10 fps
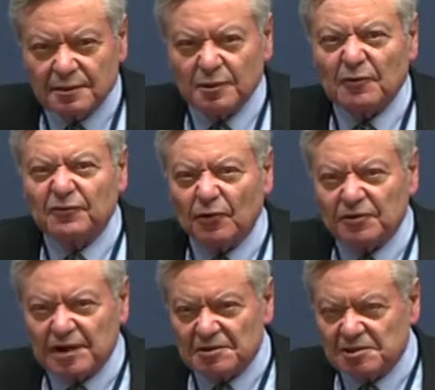Therefore, the
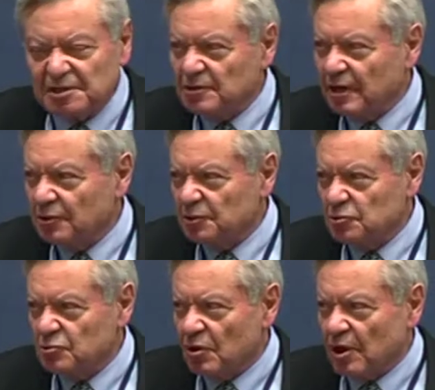density are going
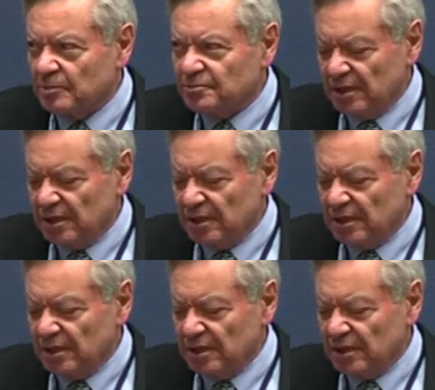to go up.